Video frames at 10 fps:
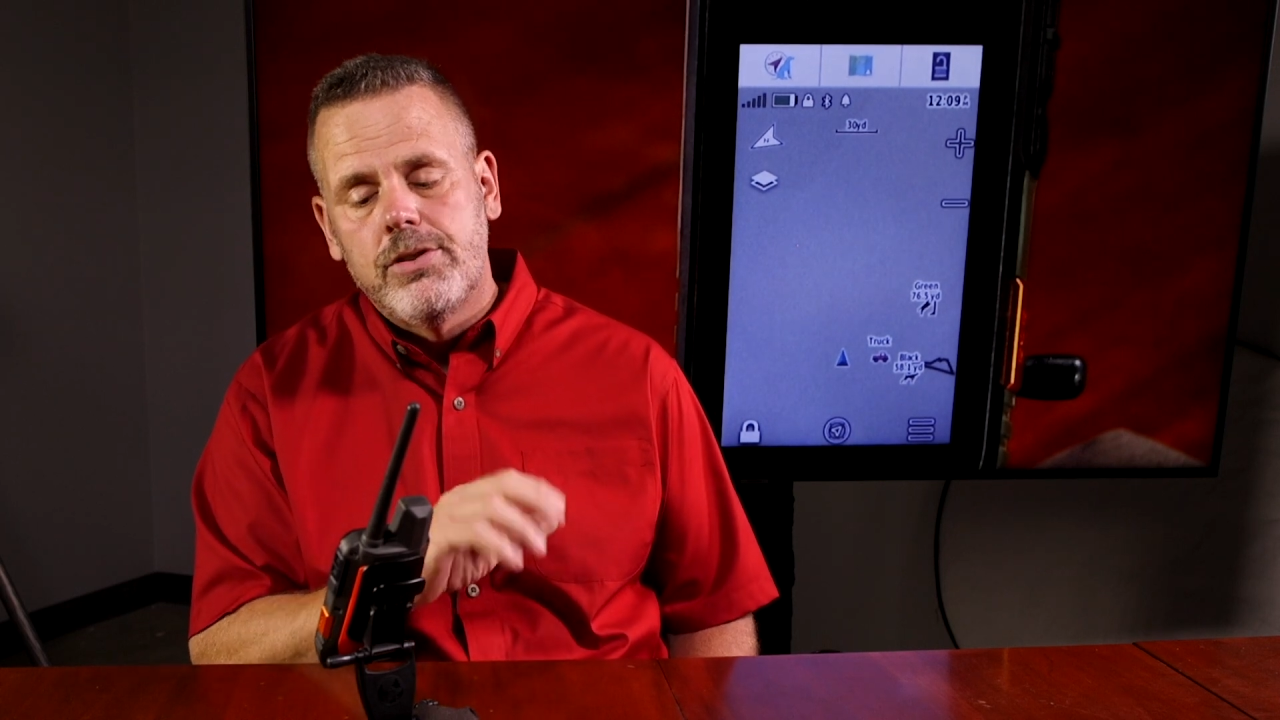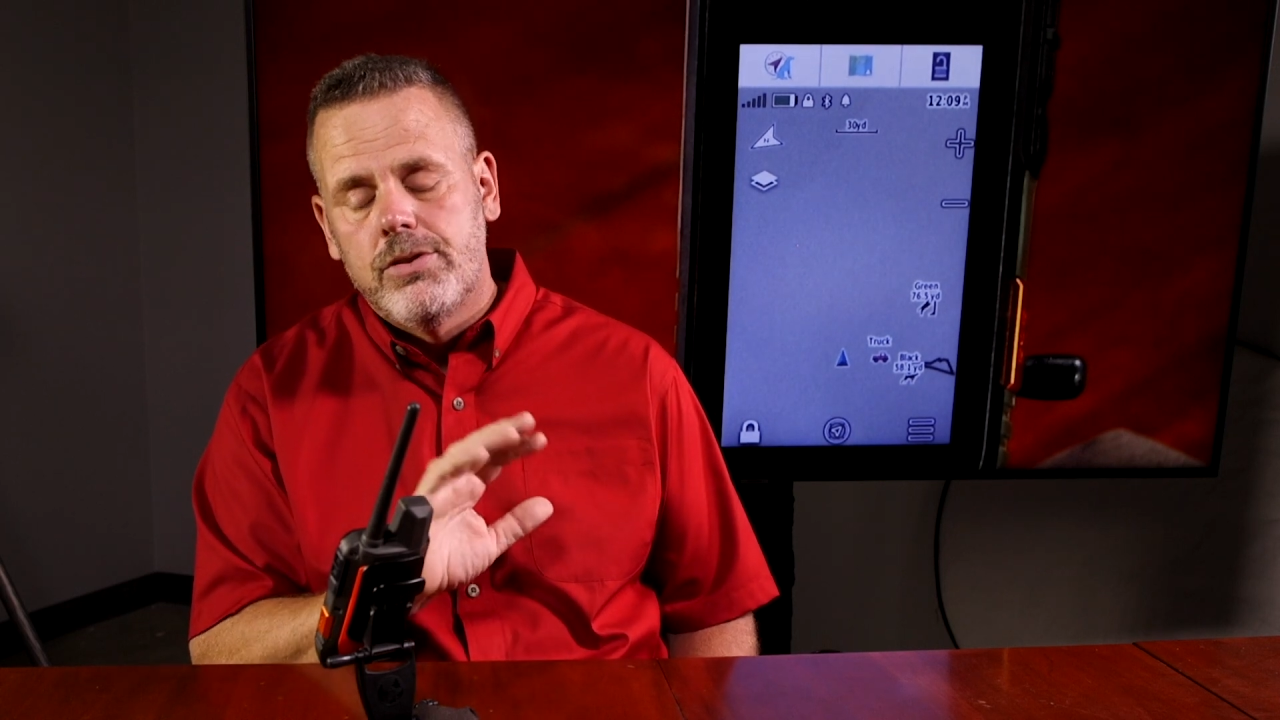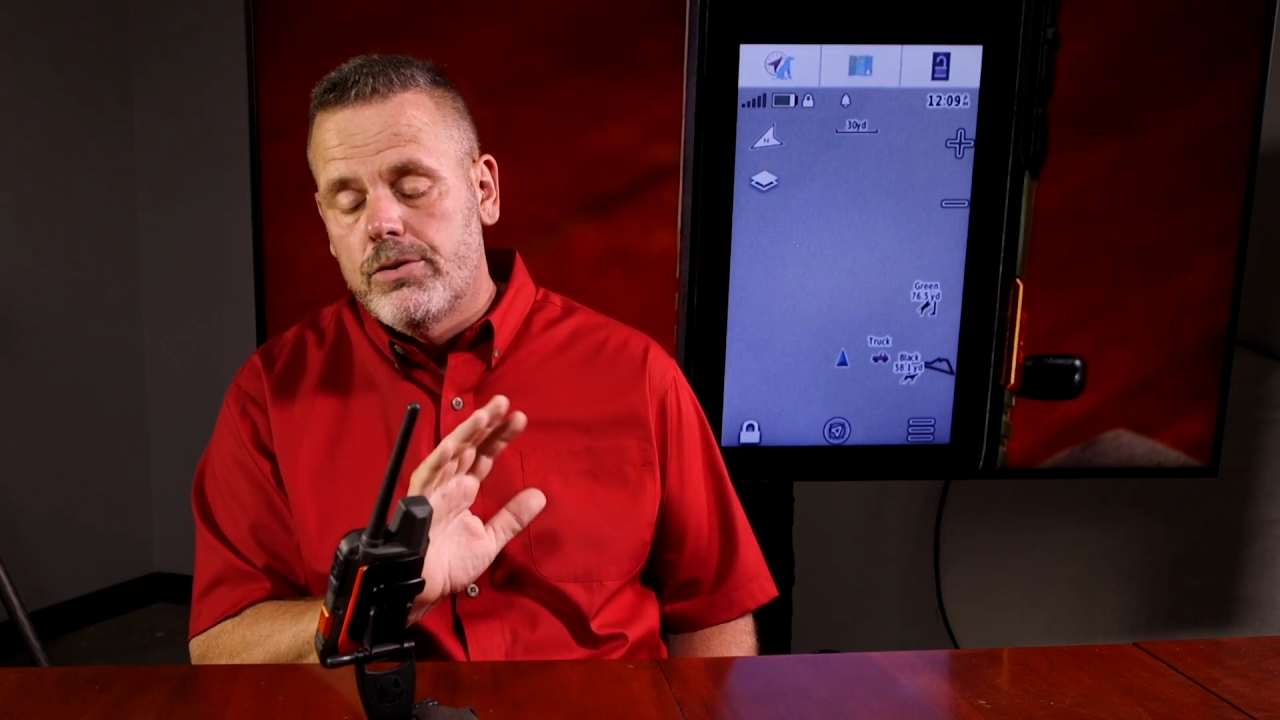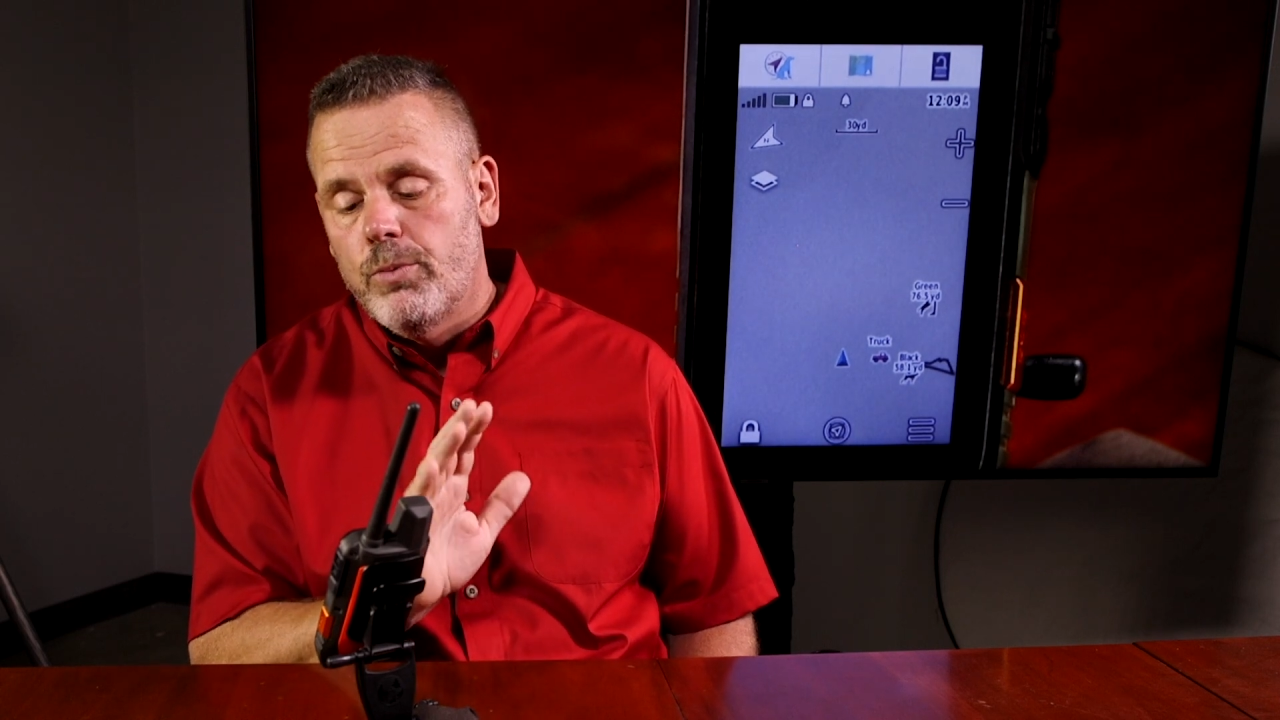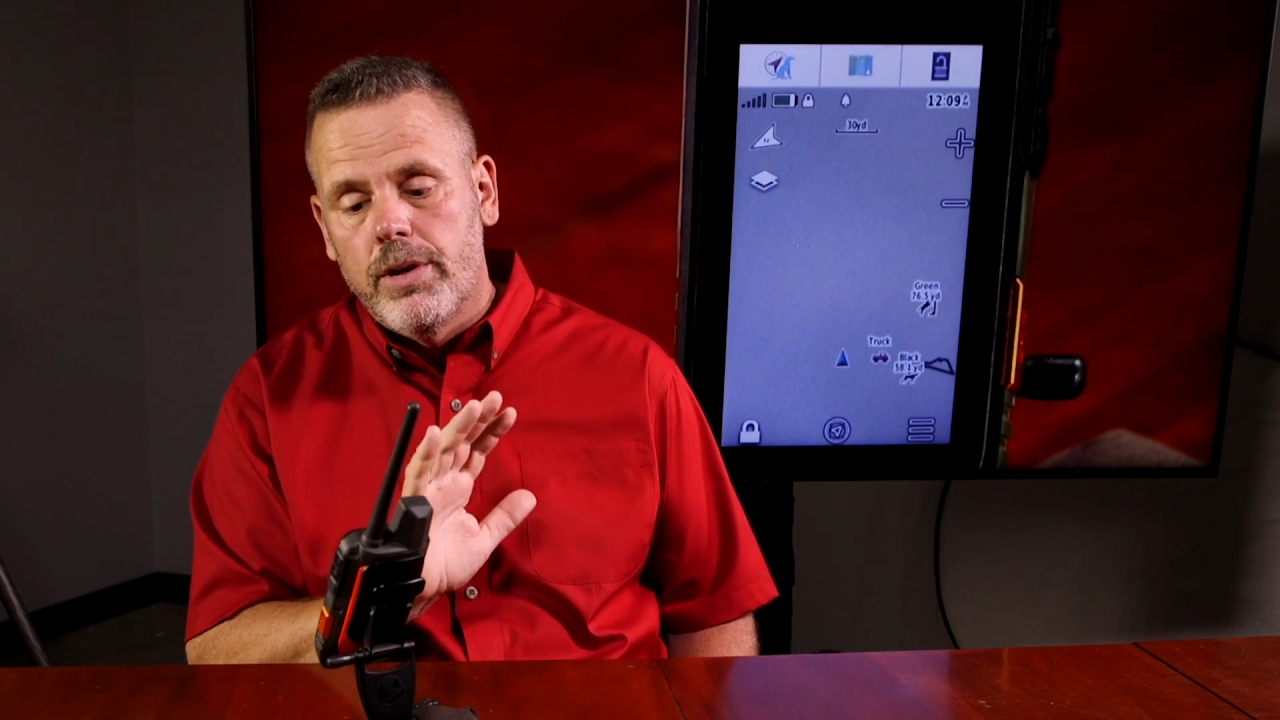
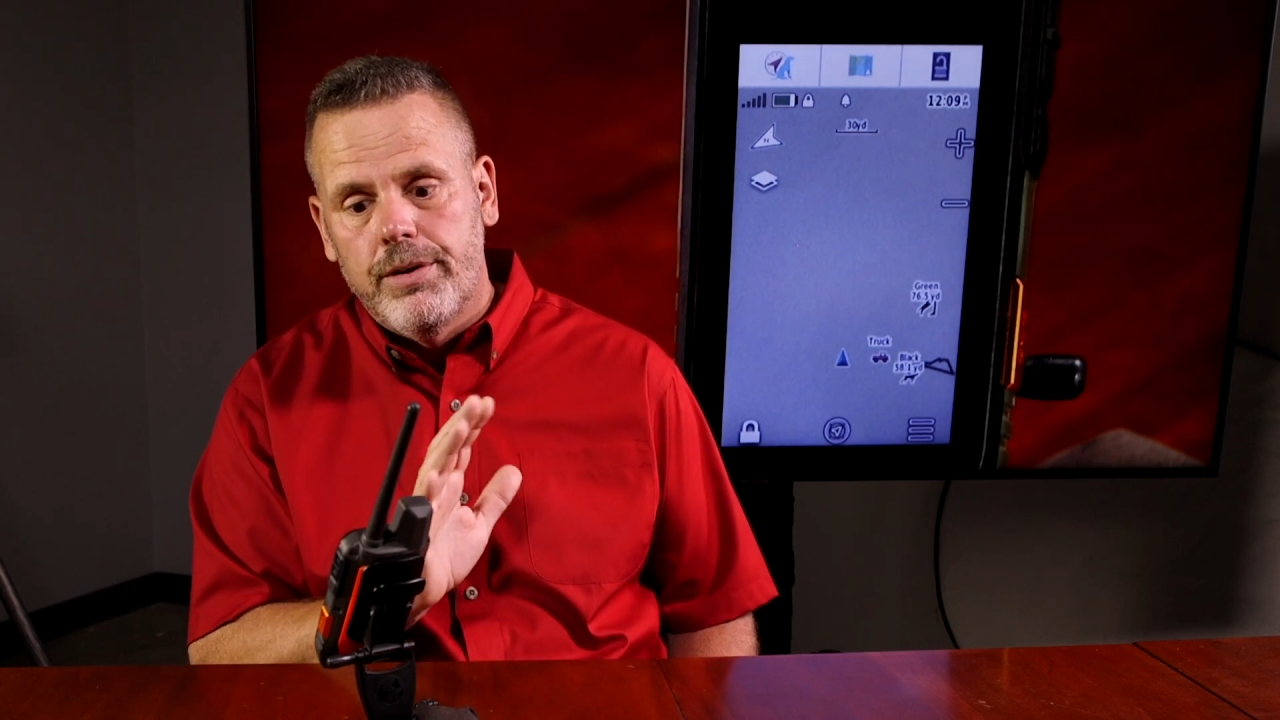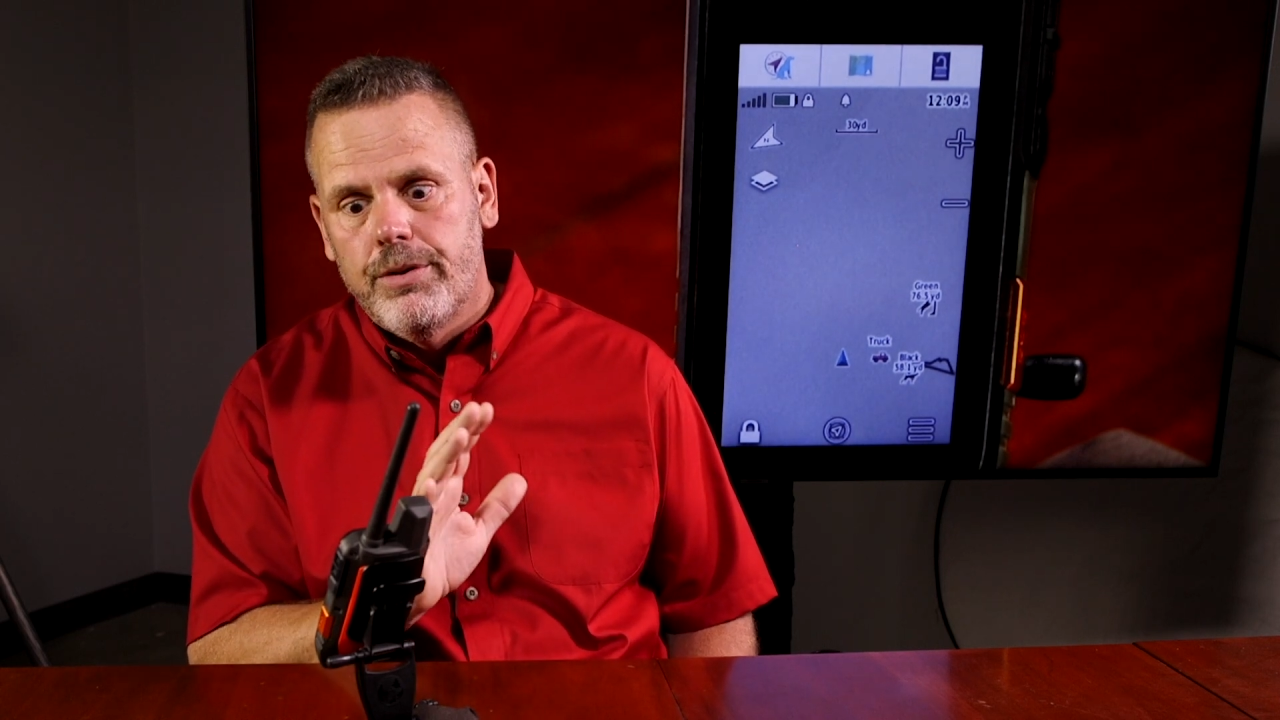just one of the